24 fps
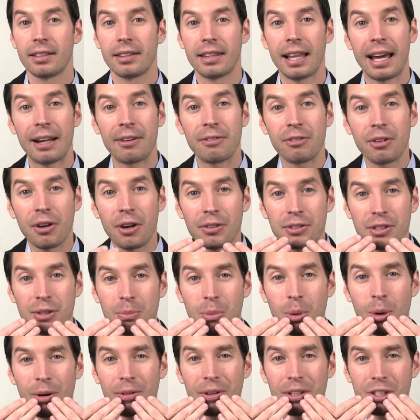that involves
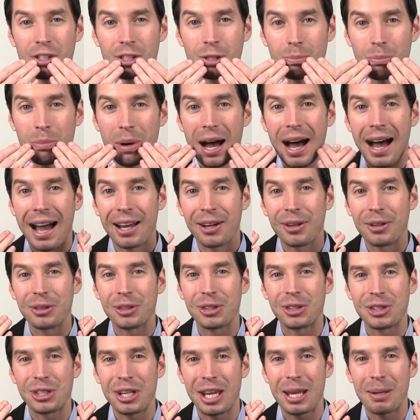more of a smile
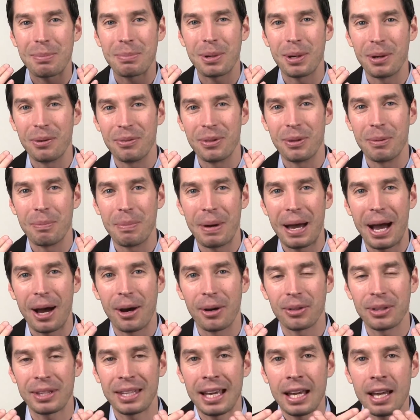shape of the
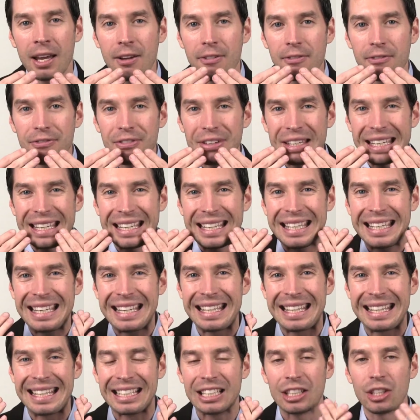mouth.
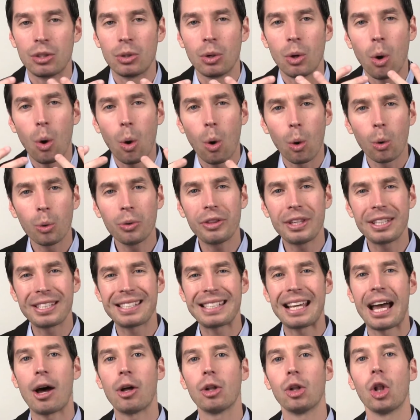Feet, you hold the
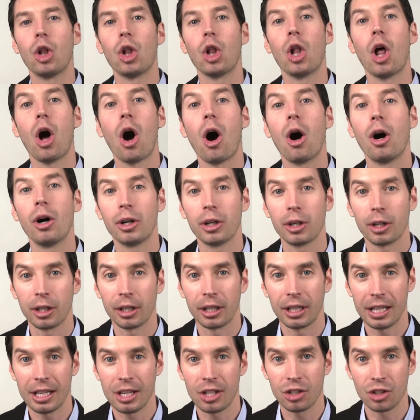sound
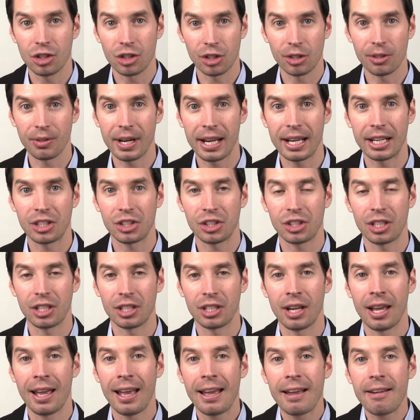longer in
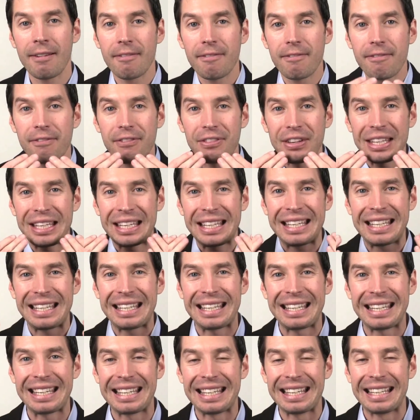duration.
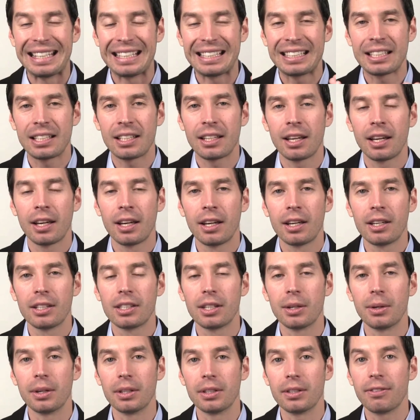Feet.
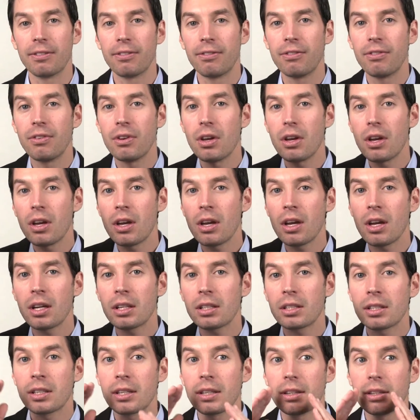So it's
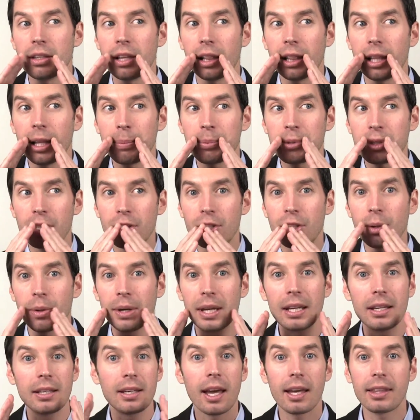fit. The lips are
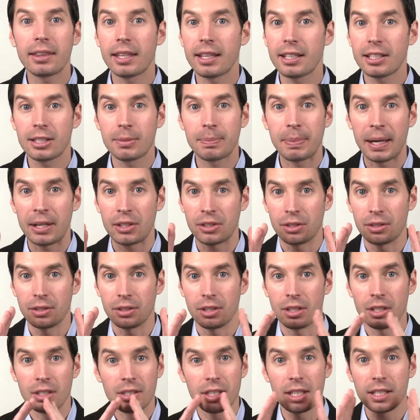doing nothing special,
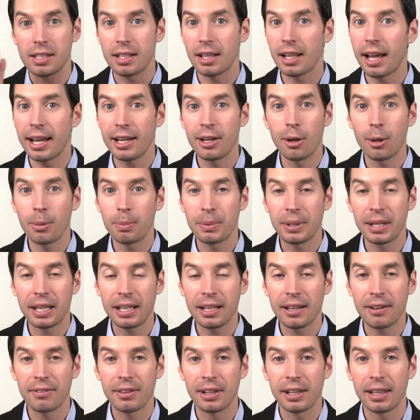just a slight
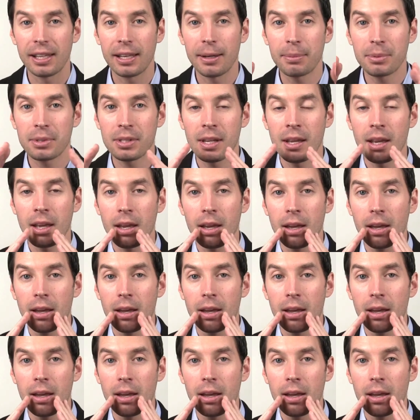opening of the lips.